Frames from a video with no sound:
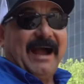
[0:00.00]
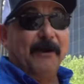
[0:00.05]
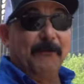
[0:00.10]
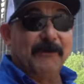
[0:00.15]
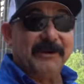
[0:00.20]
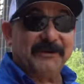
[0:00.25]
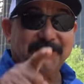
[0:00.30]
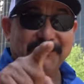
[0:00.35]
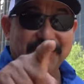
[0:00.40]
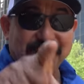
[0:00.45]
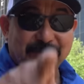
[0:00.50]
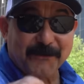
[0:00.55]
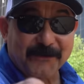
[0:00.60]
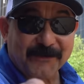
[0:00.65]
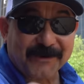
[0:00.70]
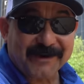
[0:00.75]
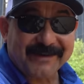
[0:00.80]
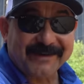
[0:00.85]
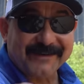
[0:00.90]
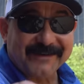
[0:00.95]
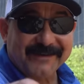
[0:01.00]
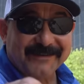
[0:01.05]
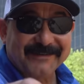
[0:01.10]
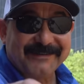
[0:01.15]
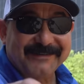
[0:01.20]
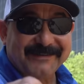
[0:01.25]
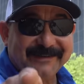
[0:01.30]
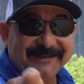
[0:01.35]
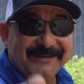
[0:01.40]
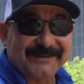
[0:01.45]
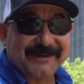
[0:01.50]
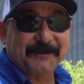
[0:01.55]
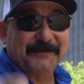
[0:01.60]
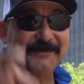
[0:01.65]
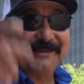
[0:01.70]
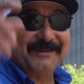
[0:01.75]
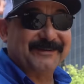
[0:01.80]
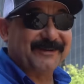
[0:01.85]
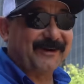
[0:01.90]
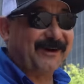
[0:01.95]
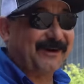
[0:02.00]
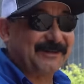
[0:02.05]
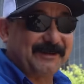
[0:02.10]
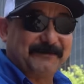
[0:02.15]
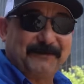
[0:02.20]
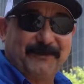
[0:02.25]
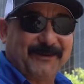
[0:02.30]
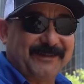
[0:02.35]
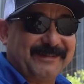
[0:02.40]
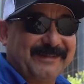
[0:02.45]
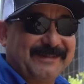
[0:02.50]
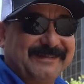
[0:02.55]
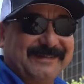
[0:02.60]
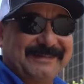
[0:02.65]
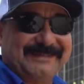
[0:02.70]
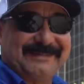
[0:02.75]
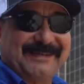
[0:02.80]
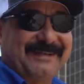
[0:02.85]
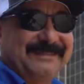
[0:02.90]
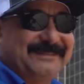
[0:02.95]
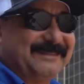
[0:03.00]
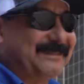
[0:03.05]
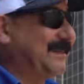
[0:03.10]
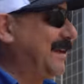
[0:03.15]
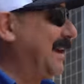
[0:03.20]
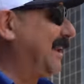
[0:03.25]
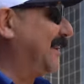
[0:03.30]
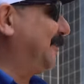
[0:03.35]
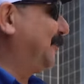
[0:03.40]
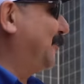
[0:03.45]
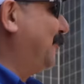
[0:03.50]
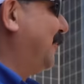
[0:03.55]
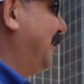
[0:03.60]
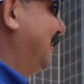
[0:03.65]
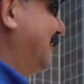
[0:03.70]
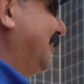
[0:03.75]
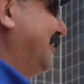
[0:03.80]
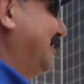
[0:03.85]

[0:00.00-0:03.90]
I wish you were here to eat some of these awesome gorditas that I just had a little while